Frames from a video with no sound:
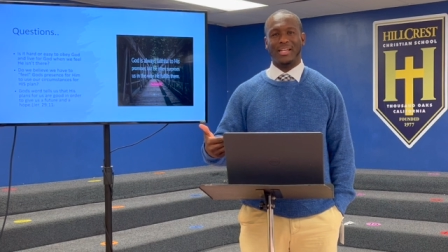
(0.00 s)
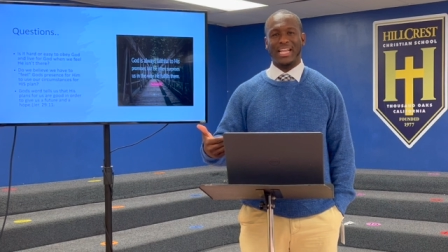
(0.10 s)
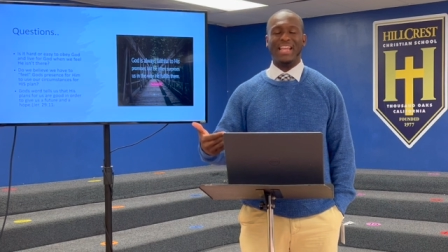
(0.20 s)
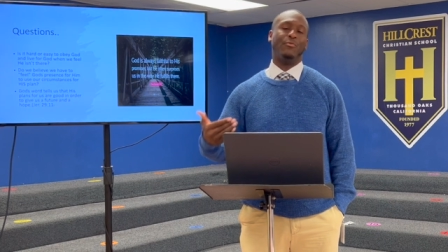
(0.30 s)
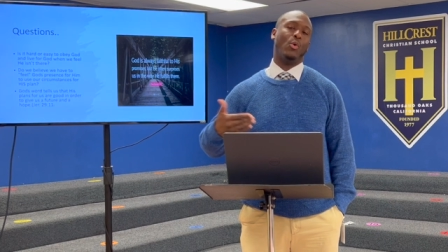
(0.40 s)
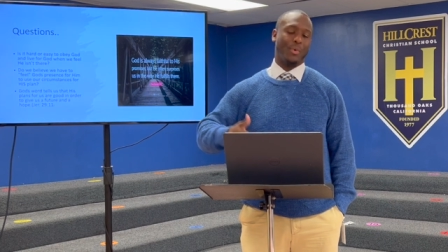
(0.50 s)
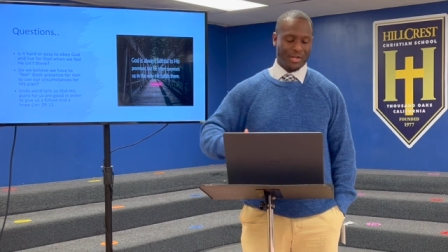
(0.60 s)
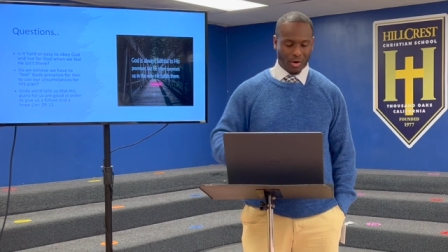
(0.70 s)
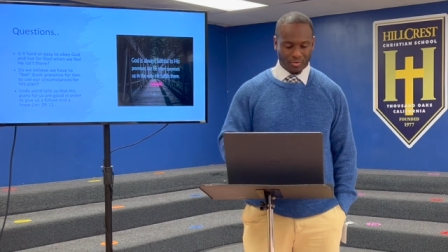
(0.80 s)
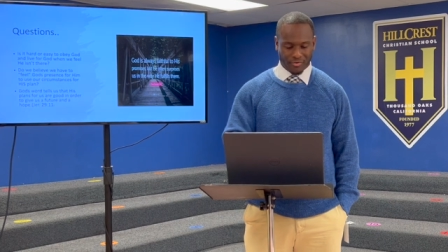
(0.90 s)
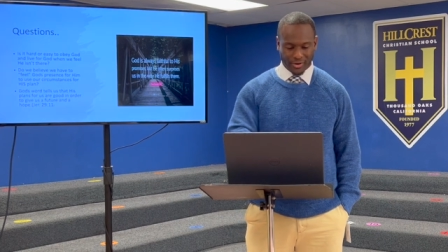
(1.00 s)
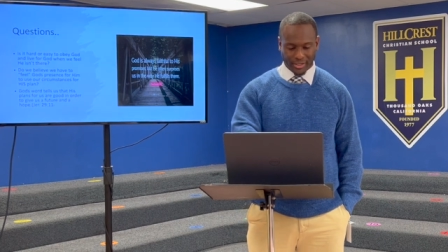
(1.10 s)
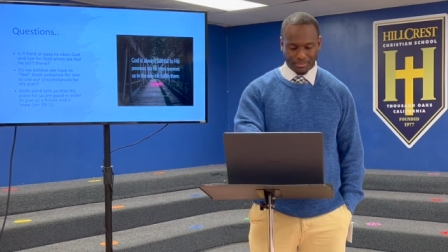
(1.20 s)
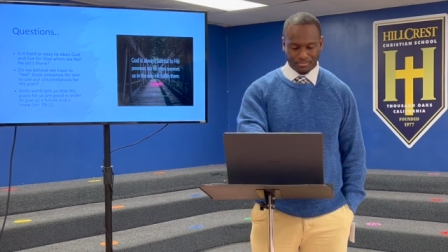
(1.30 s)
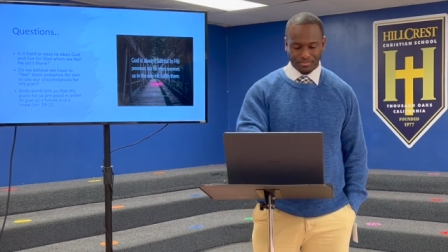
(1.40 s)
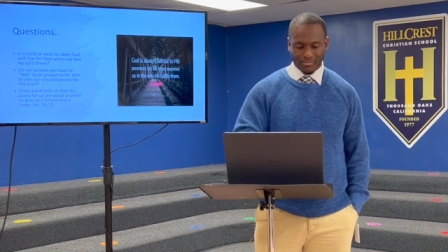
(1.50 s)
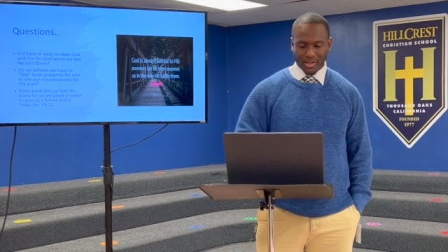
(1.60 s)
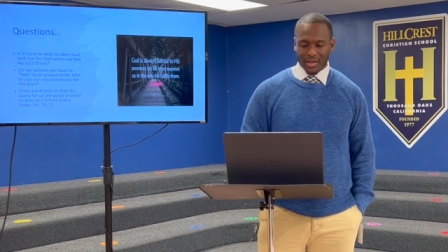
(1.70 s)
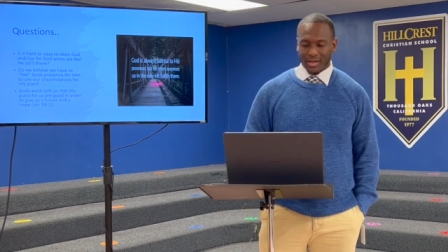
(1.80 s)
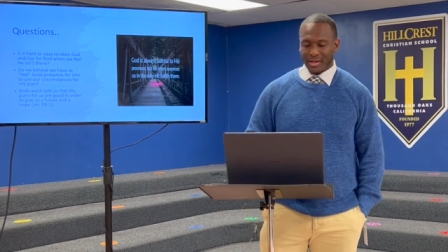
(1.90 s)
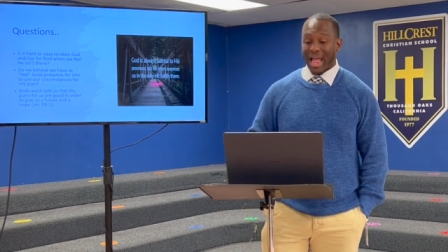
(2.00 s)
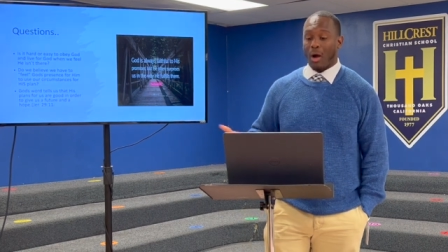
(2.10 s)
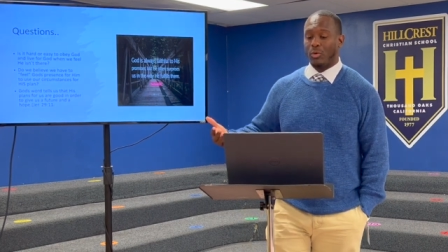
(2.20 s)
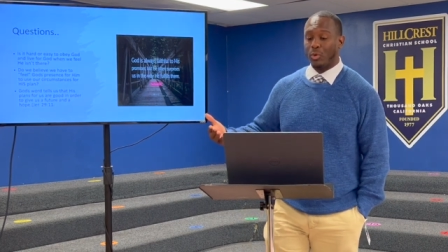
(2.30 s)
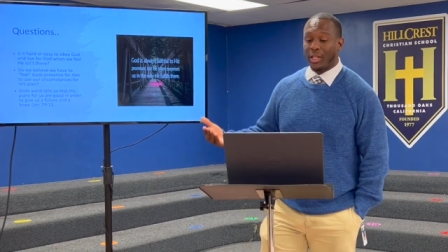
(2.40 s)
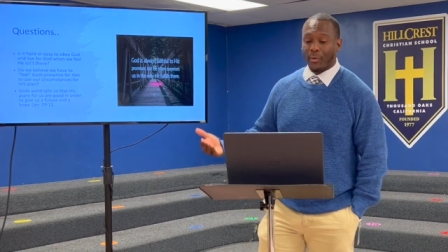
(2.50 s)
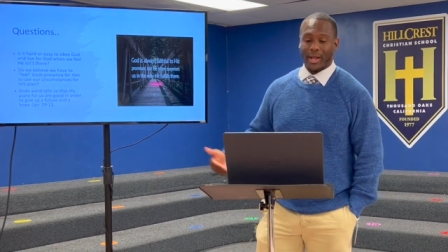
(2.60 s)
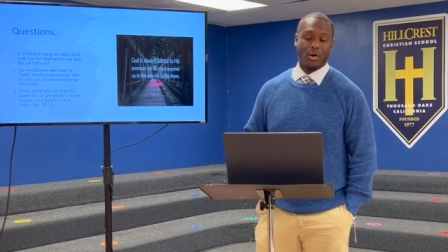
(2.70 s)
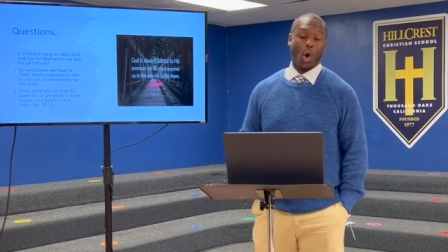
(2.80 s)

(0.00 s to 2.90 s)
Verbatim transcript: even when we don't feel him. Now, really quick,